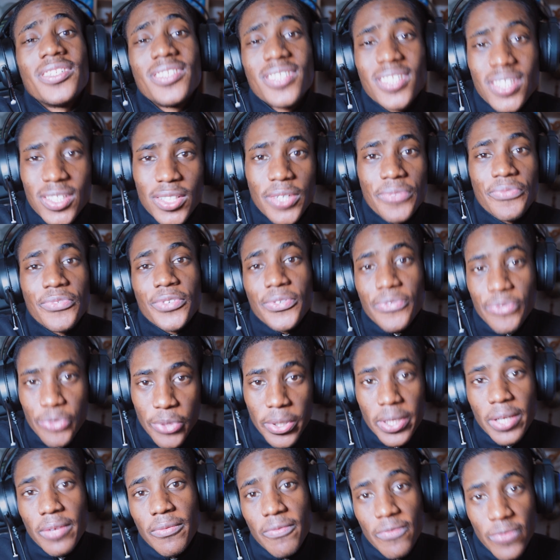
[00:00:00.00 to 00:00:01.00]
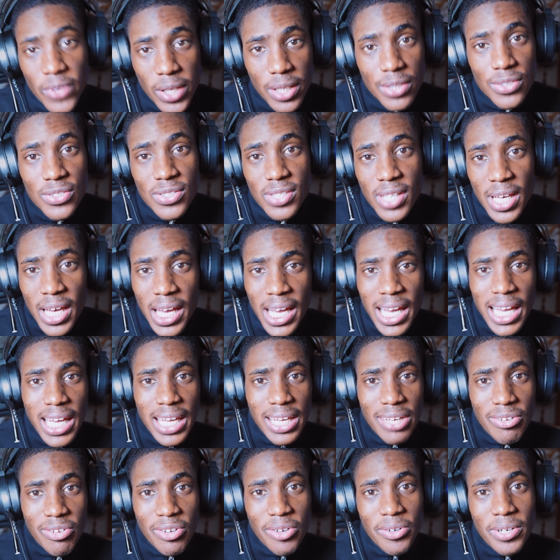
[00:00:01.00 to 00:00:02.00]
stuff your freaking face.
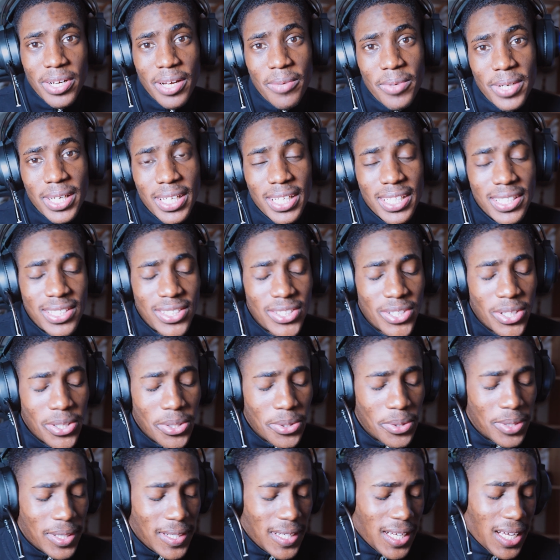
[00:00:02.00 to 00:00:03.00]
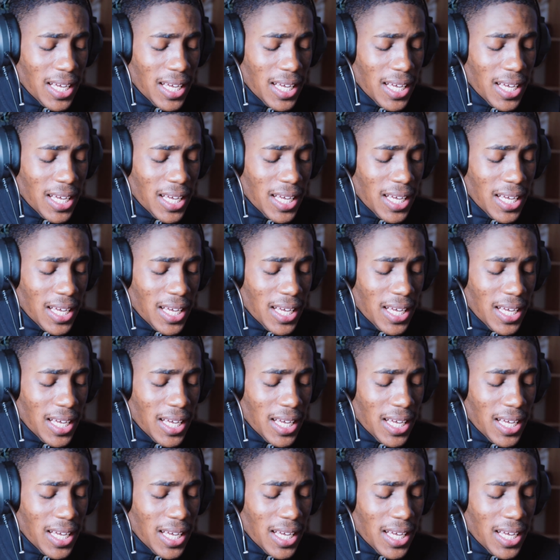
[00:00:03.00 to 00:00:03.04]
You know what I mean? So,